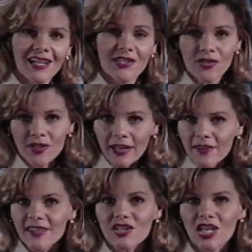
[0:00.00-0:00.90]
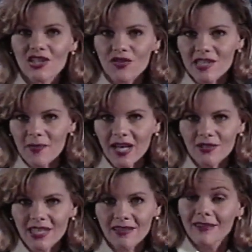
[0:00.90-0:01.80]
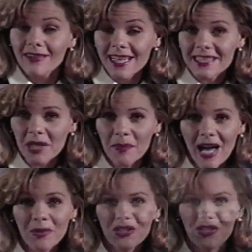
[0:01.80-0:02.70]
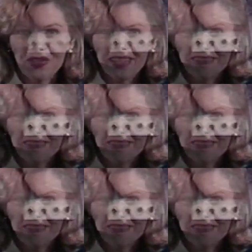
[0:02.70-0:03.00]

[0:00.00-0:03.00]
So now that the changer is mounted, let's get power to it.